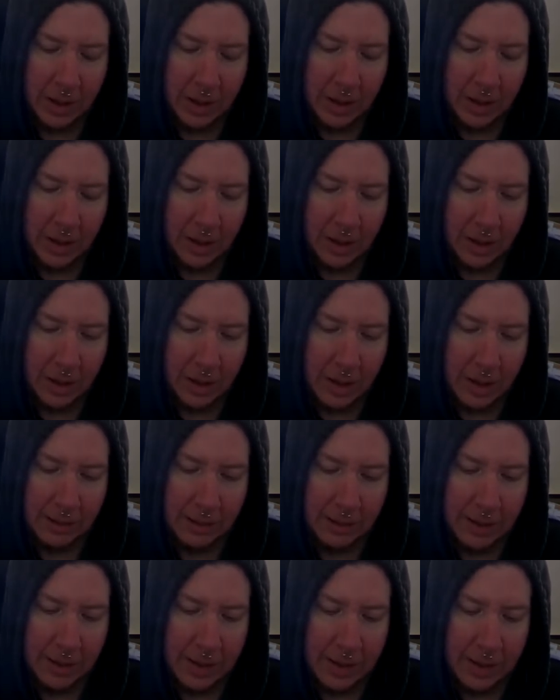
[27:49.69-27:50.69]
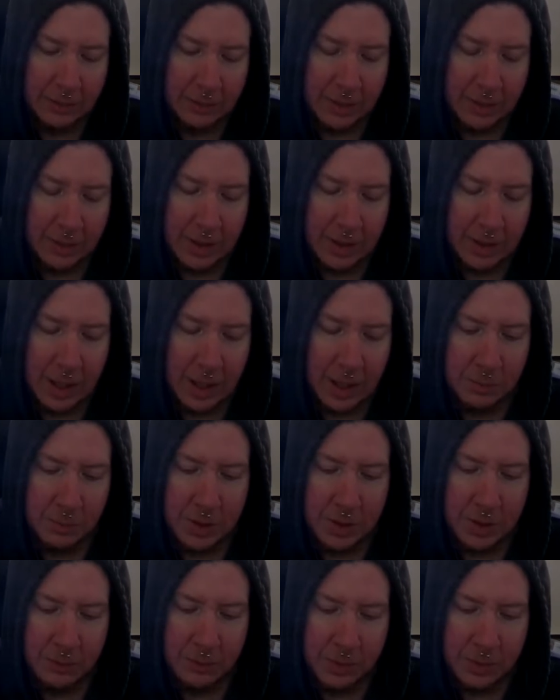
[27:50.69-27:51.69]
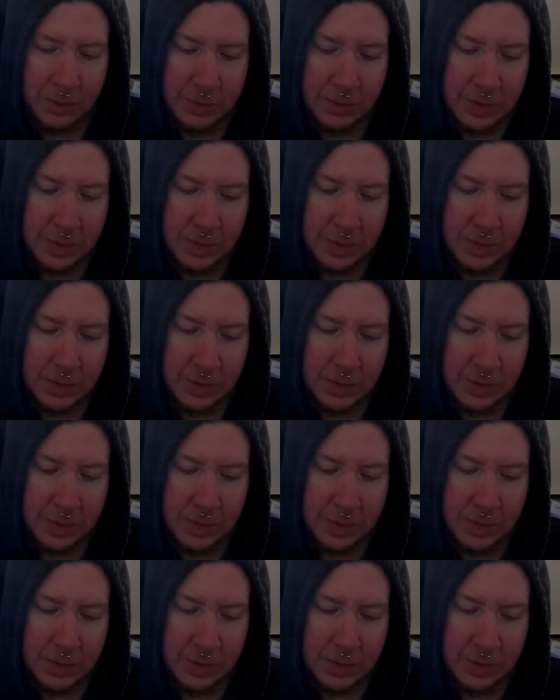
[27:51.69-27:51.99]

And then after the ketamine infusion,